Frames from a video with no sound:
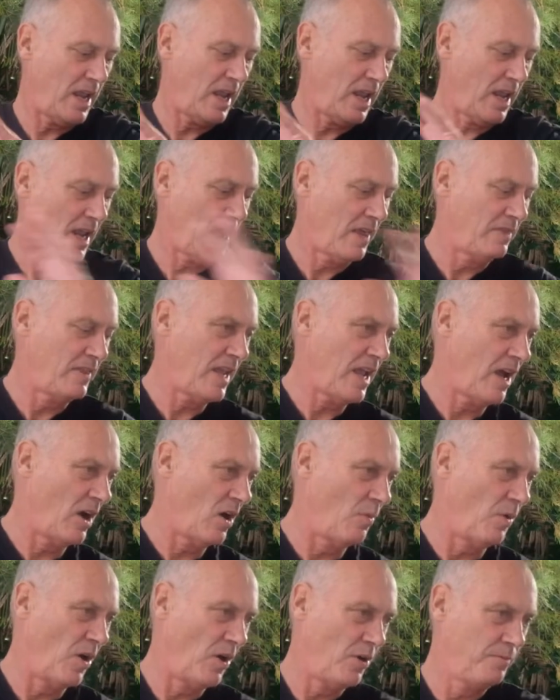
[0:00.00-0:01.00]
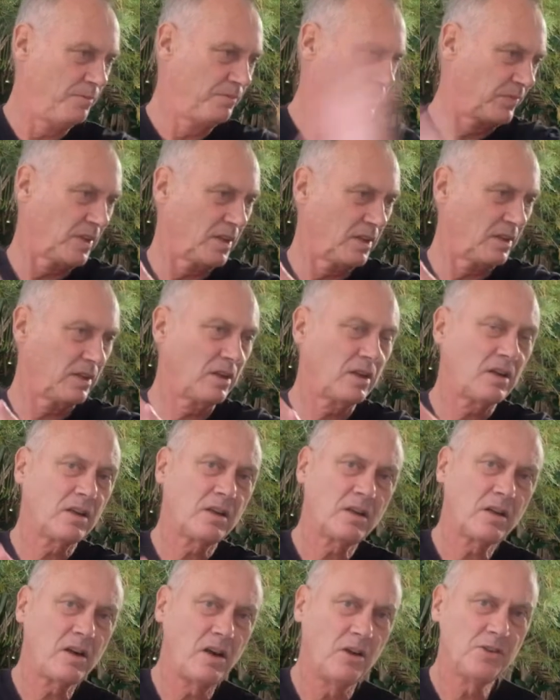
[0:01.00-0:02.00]
and the elbow
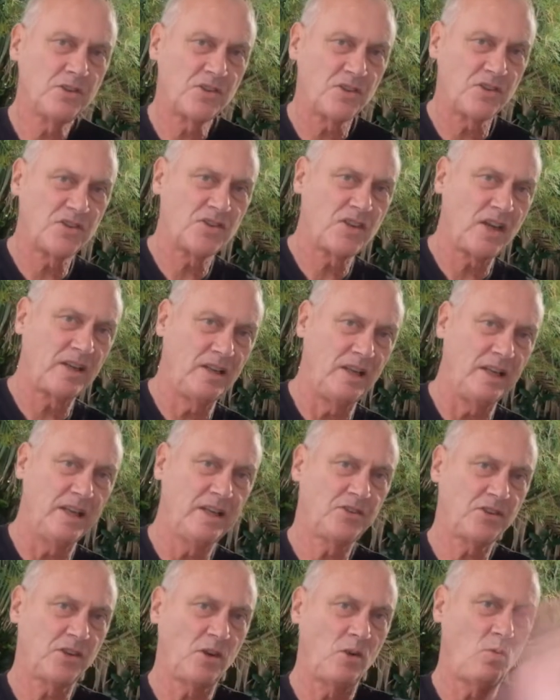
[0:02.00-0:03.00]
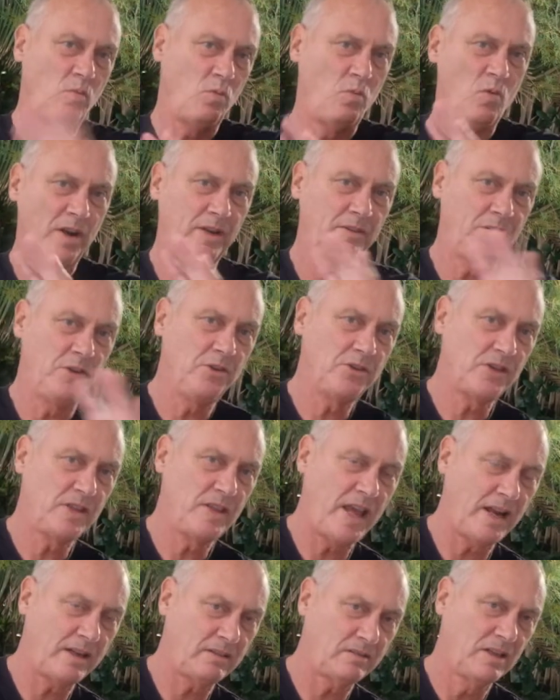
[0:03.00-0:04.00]
closes suddenly. So we're using
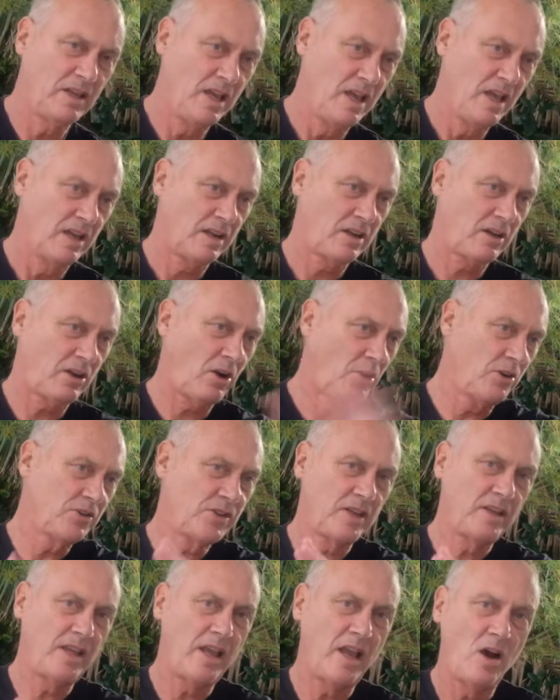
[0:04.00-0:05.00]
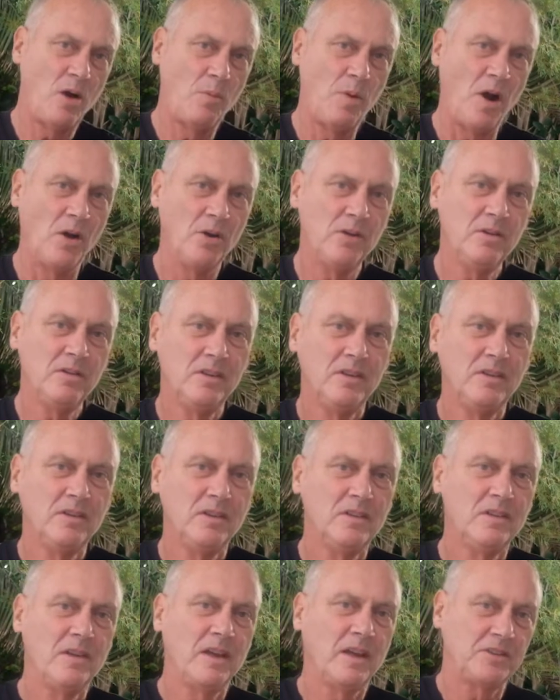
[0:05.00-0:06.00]
that, closing the elbow
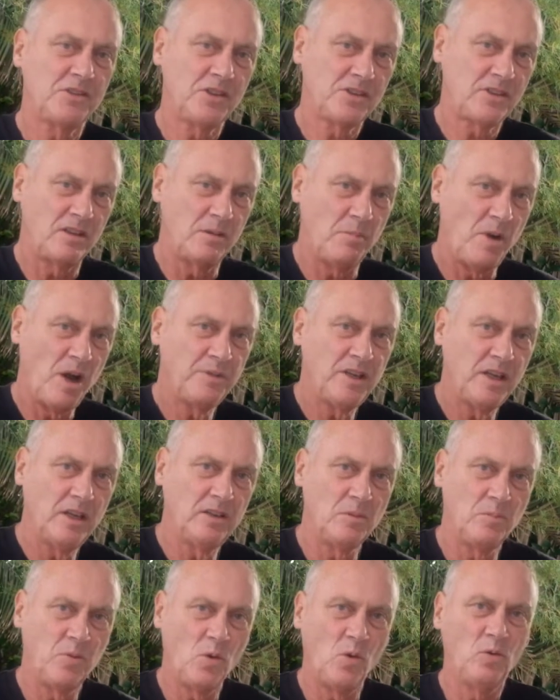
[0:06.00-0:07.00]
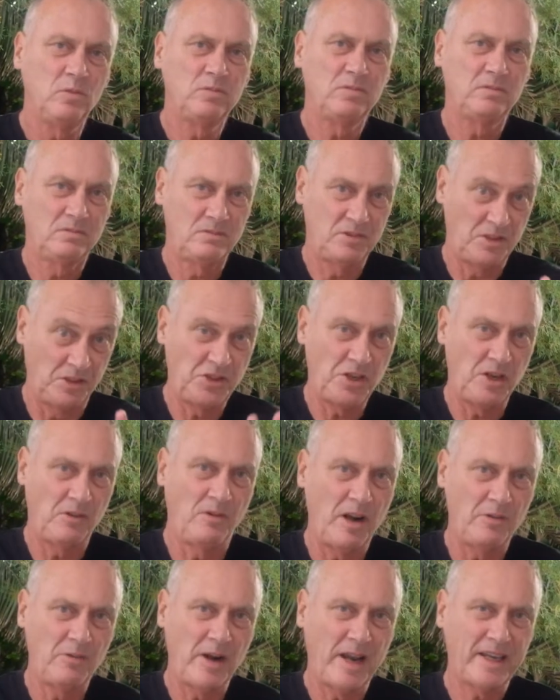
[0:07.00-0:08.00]
just at the moment you hit the ball to
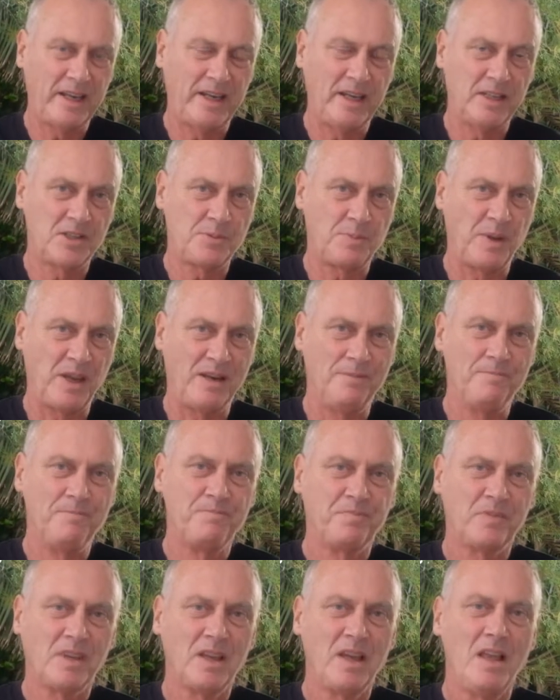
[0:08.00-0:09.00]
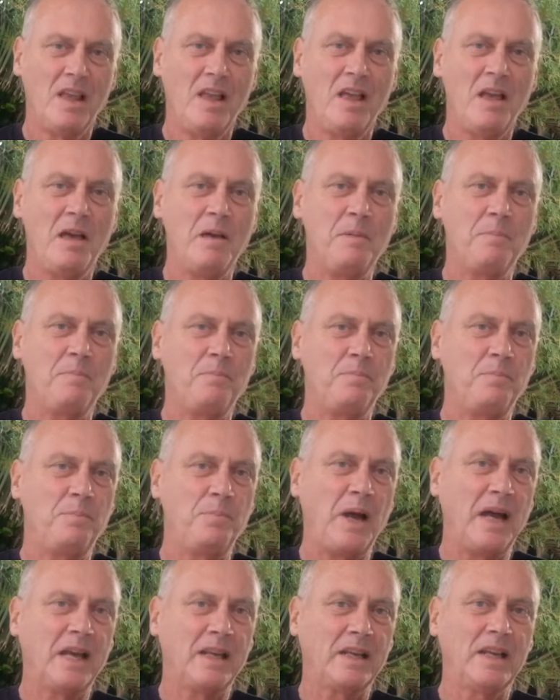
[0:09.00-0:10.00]
generate racket head speed.
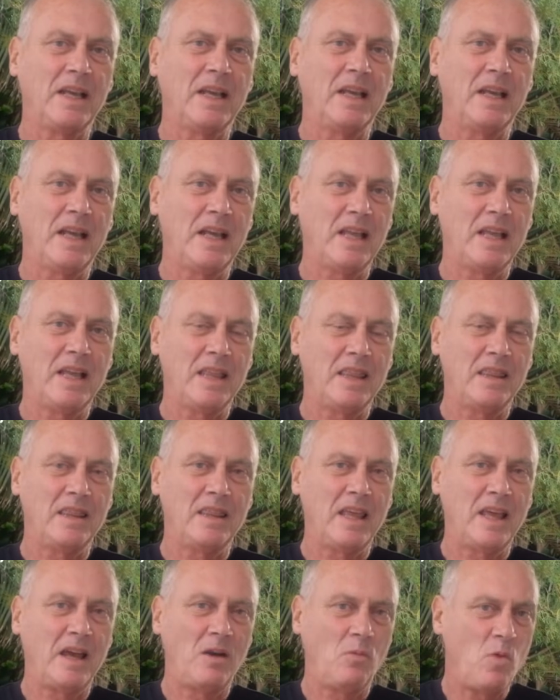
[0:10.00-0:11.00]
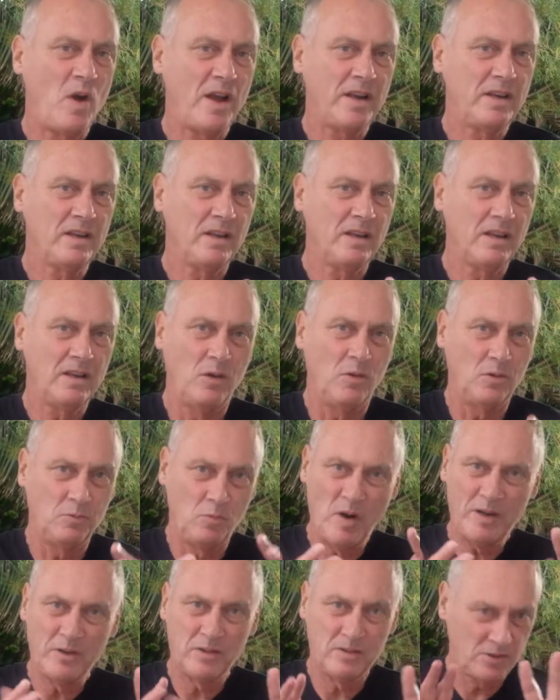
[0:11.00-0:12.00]
But
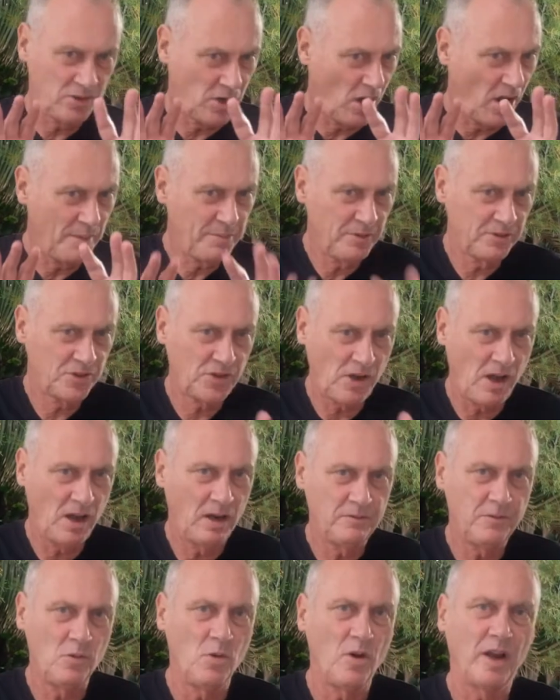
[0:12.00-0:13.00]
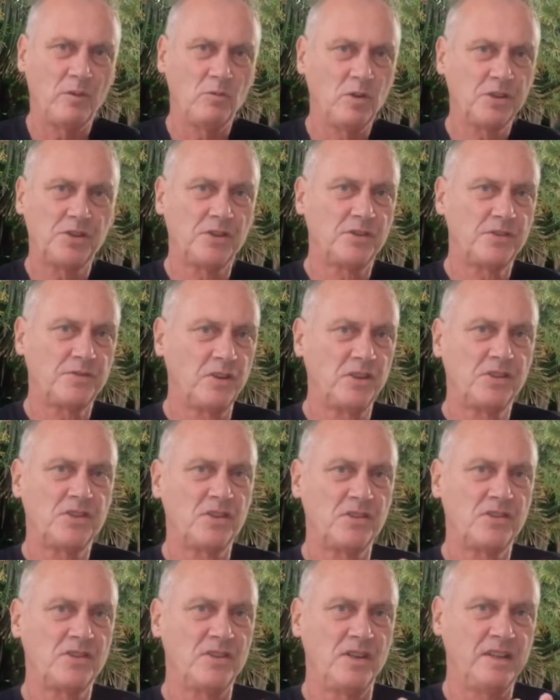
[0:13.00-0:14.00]
one type of style of forehand, which is, for
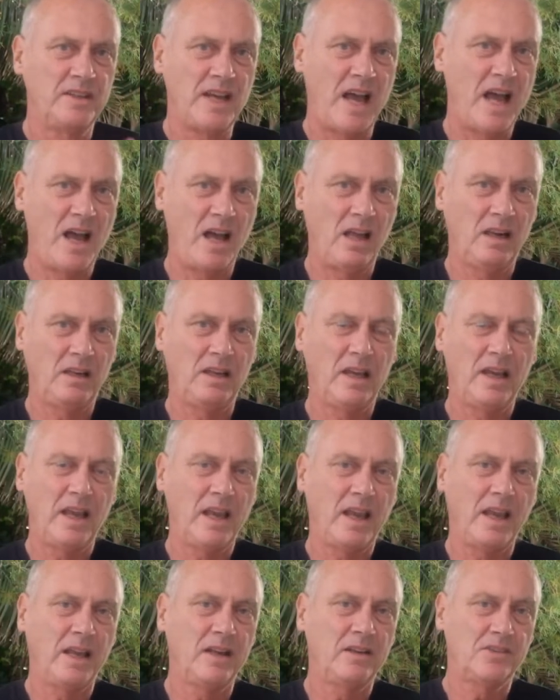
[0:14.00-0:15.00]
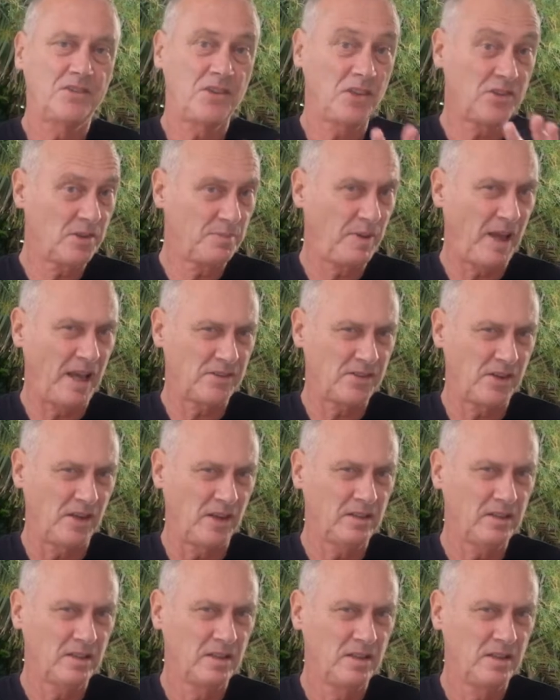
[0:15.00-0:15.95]
instance, Nadal and Tsitsipas hit,